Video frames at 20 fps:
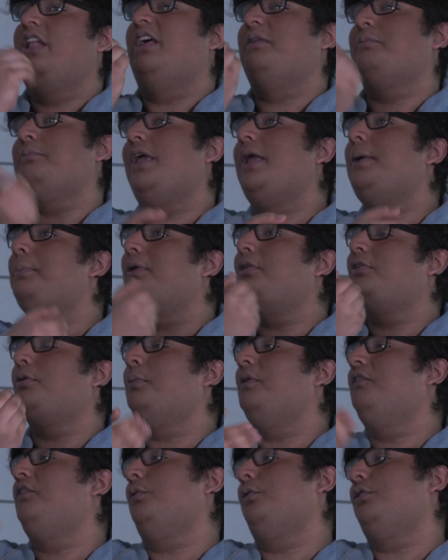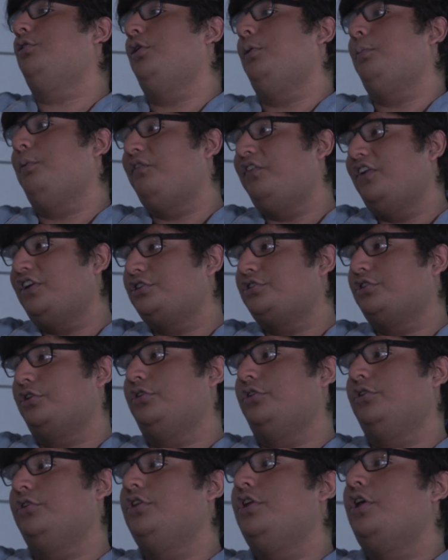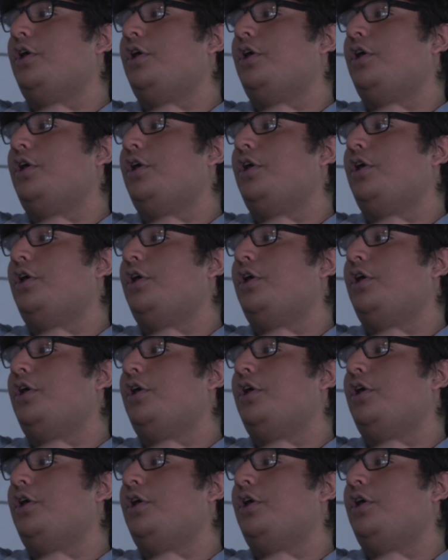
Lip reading: Maybe some of it was superficial,